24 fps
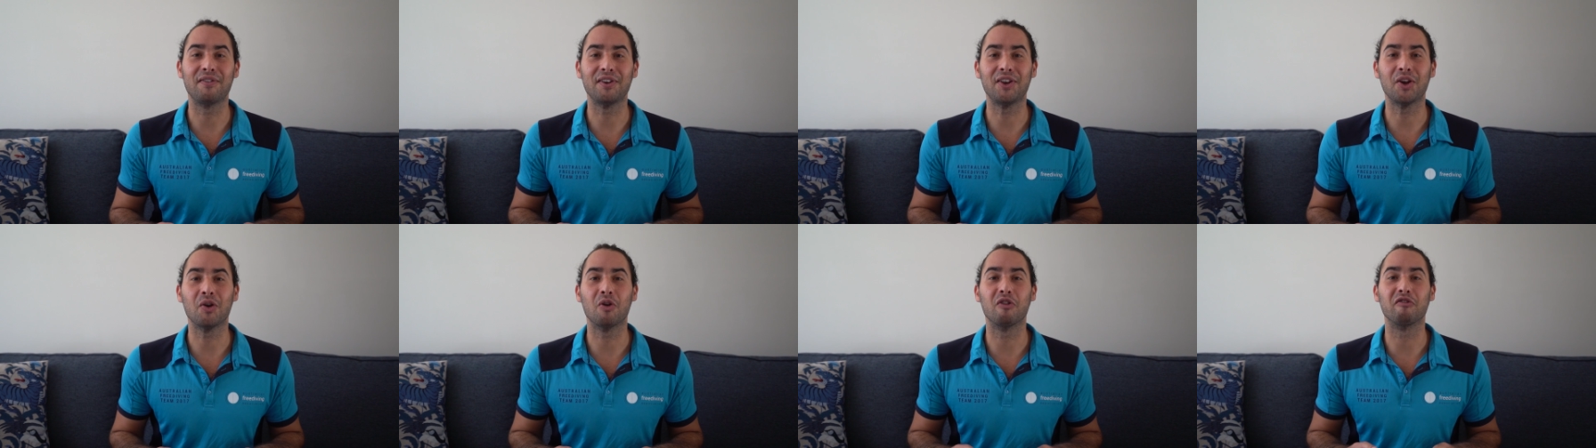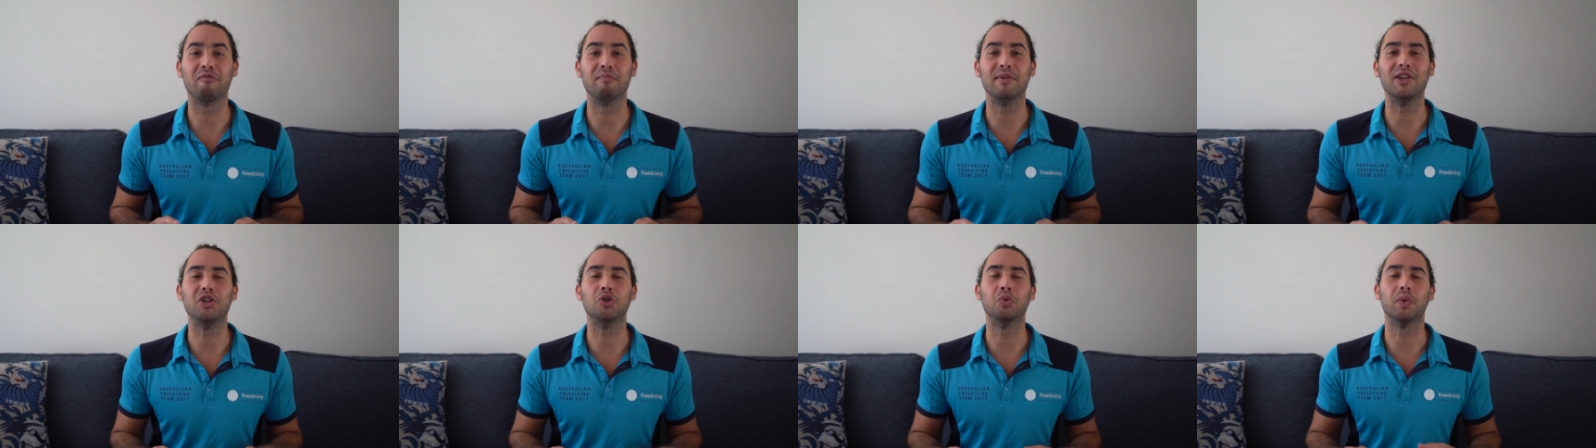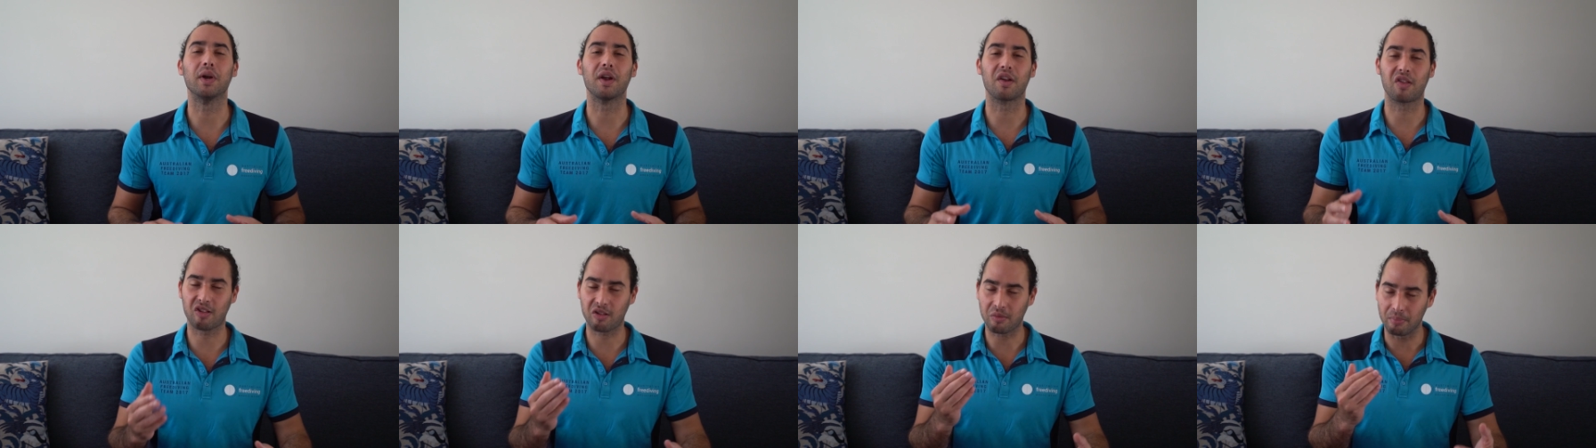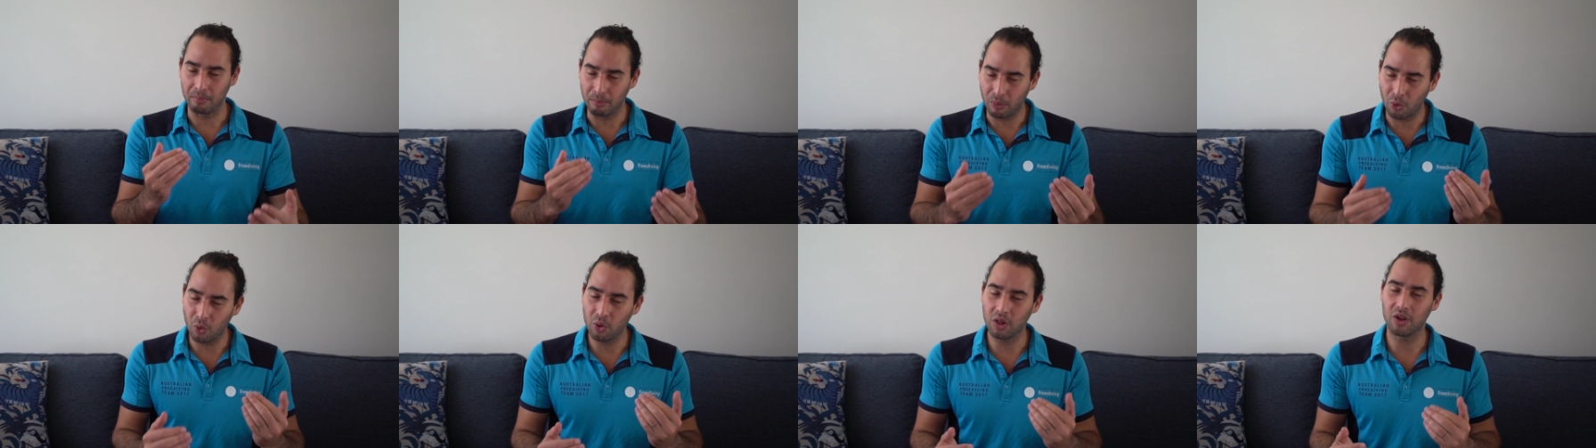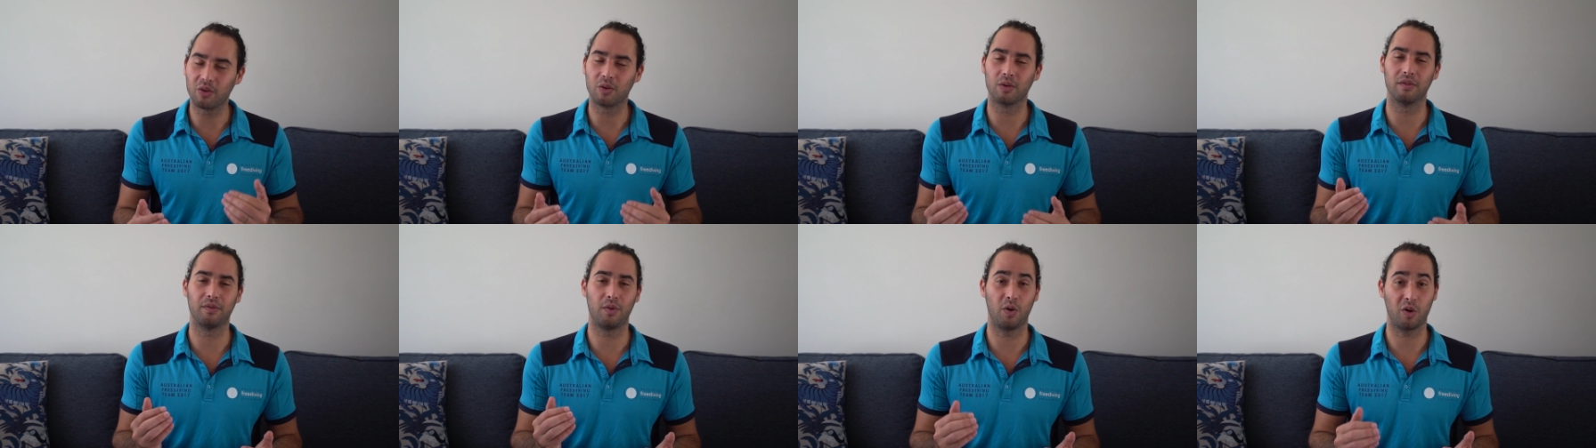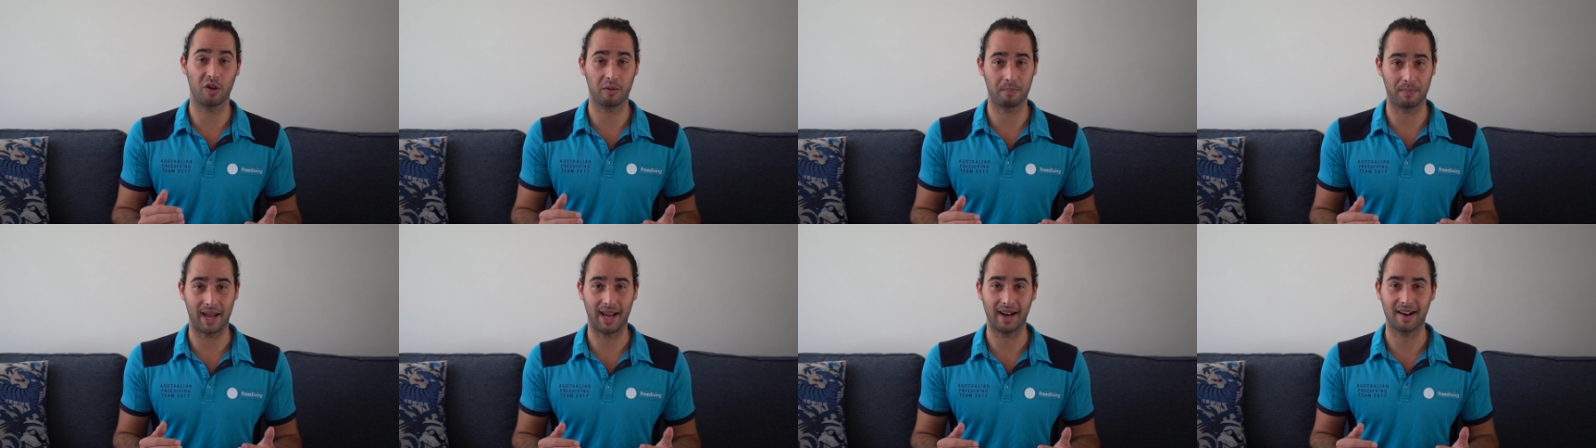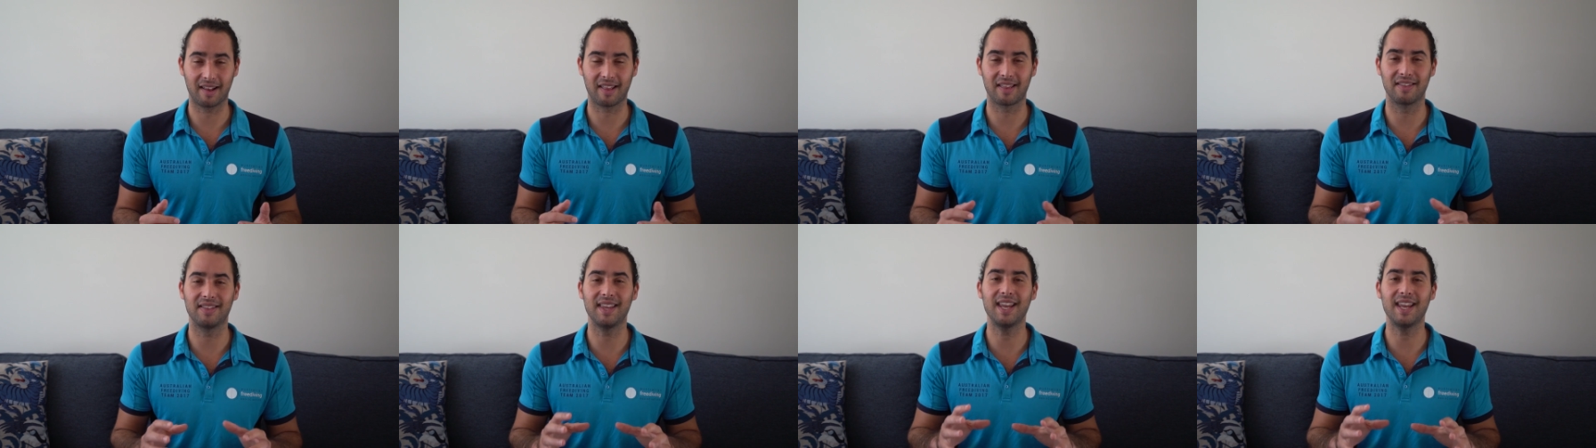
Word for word: video of me doing smaller reverse packs.